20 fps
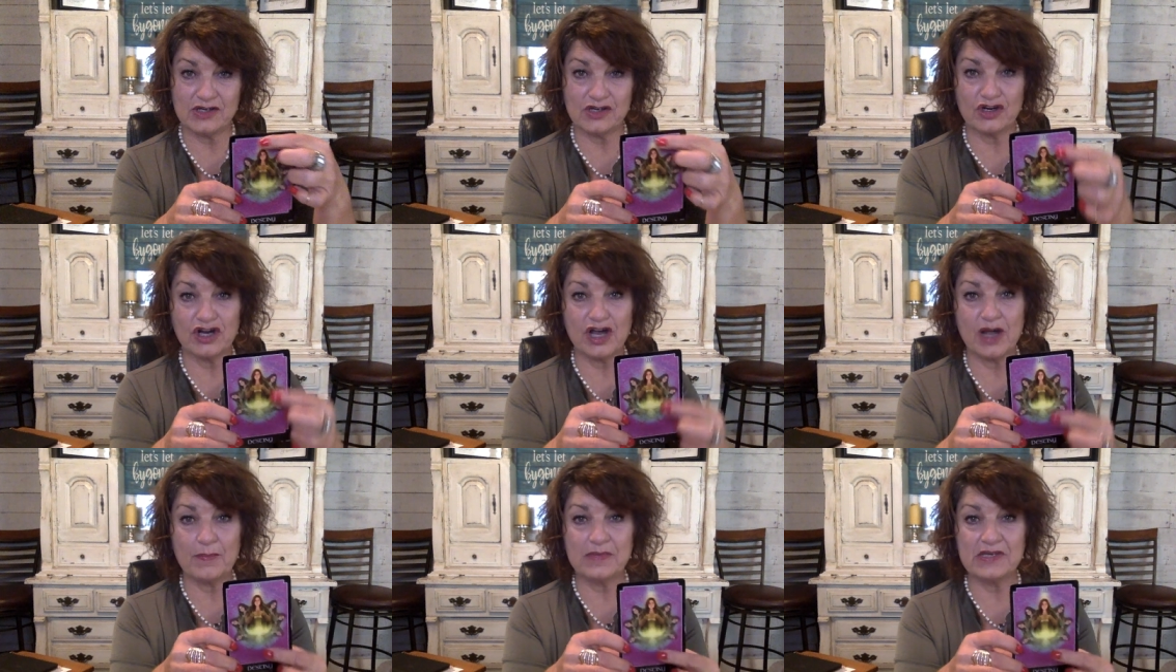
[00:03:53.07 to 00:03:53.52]
You're
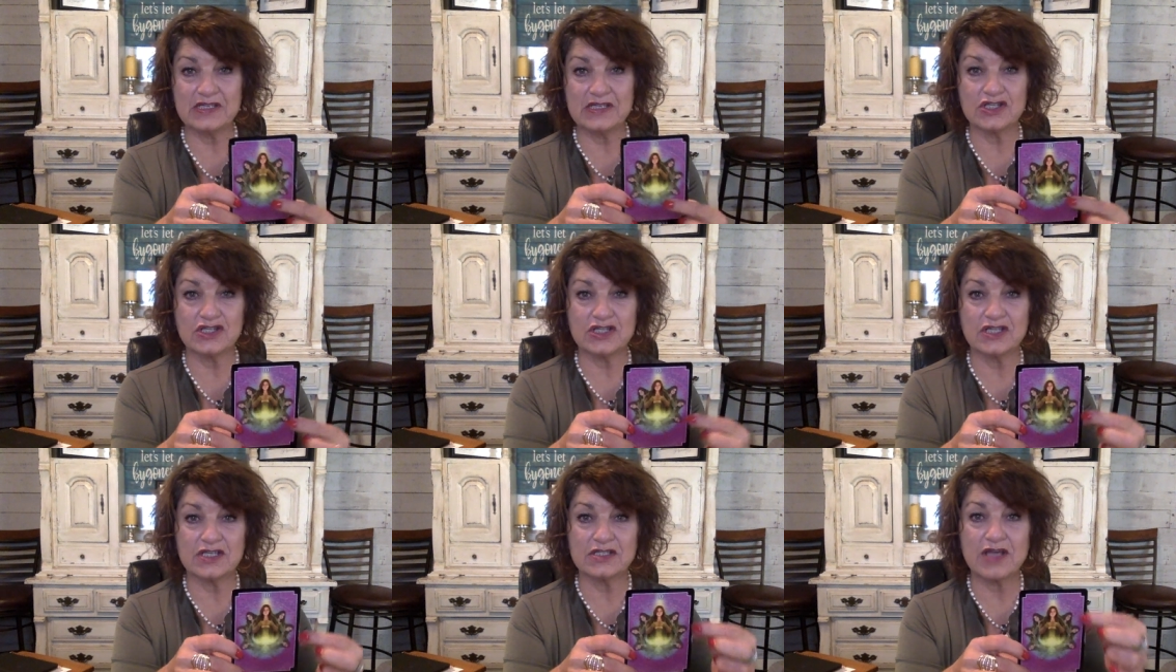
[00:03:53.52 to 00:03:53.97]
coming
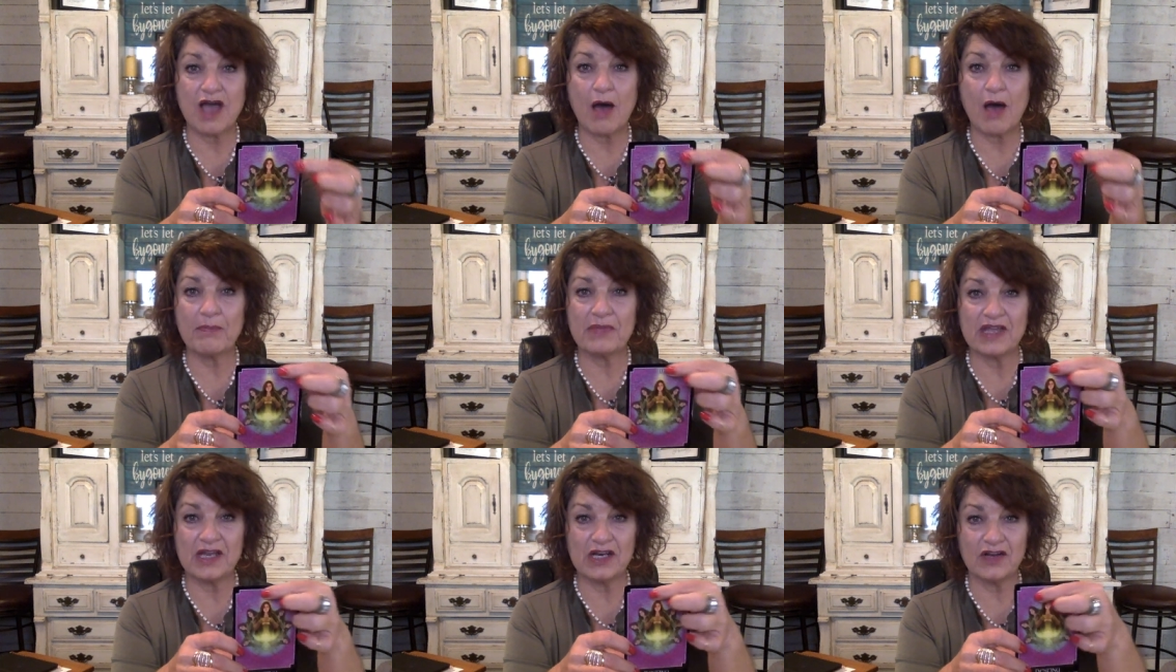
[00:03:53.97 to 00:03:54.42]
to the
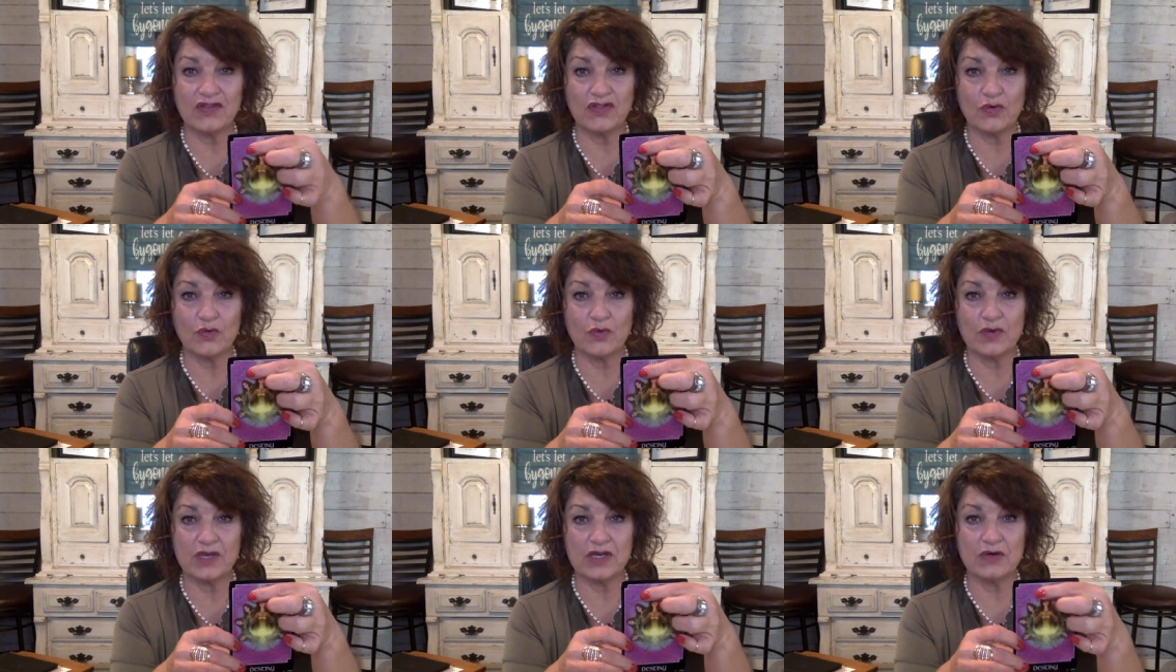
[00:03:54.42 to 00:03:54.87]
top end of
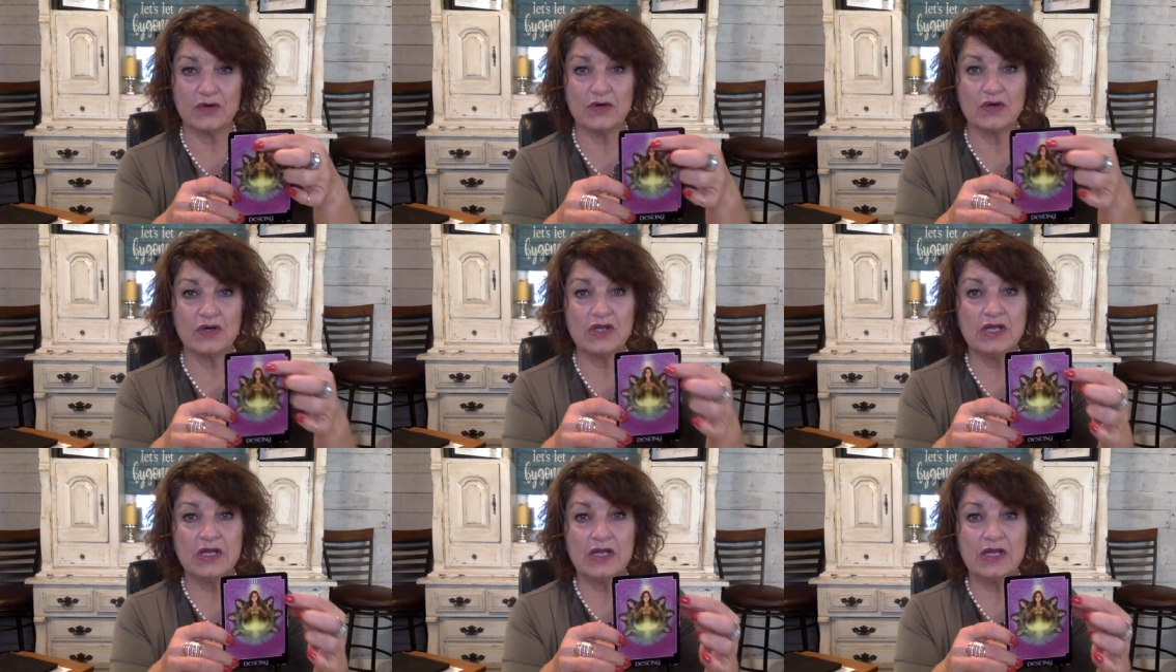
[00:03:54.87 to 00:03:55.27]
the wheel,